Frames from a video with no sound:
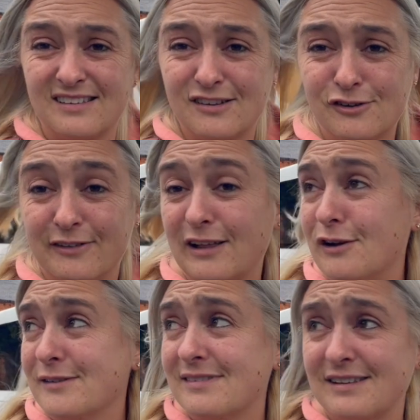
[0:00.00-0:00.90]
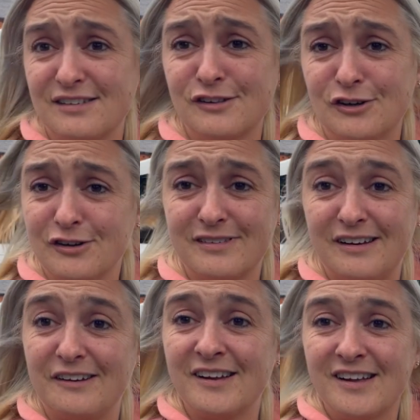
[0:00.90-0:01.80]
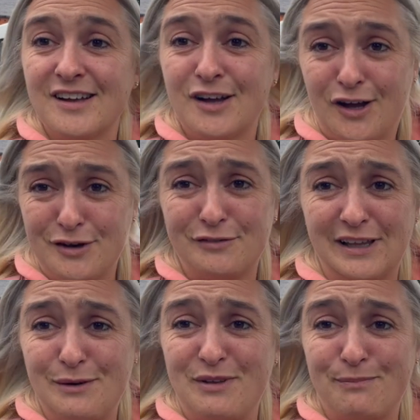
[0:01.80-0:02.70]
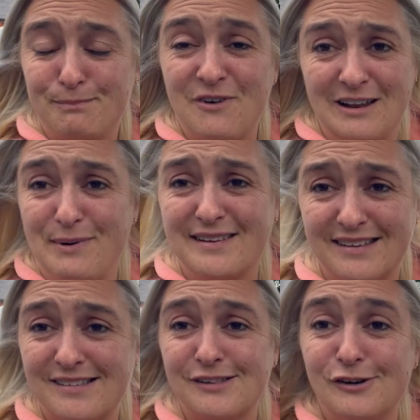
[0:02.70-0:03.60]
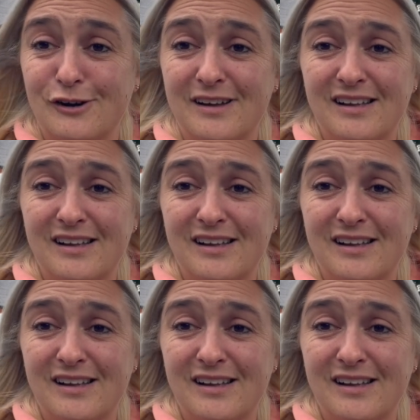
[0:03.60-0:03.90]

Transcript: o'clock. They close at 6 o'clock, so hopefully it'll be ready by 6 o'clock.